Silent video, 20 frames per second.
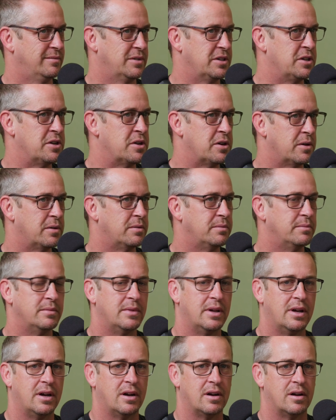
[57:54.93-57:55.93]
You know,
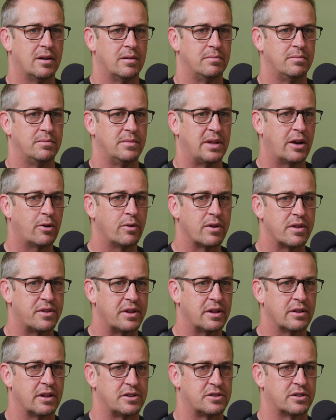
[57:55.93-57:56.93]
not only
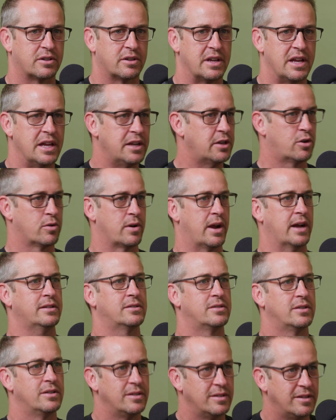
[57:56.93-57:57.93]
theologically
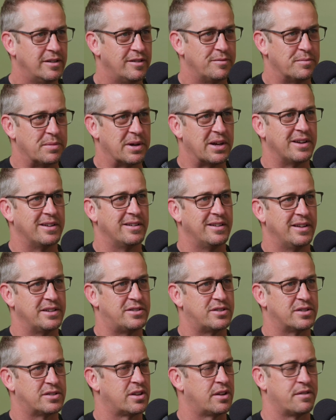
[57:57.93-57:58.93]
incorrect, but
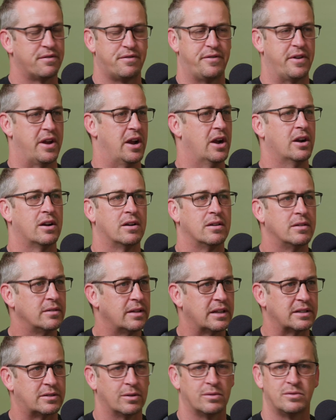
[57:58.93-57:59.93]
it's just unfair.
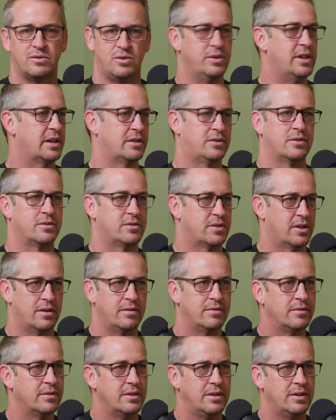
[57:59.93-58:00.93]
Like, don't do that to
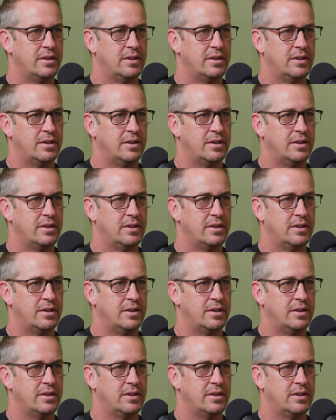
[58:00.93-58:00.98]
yourself.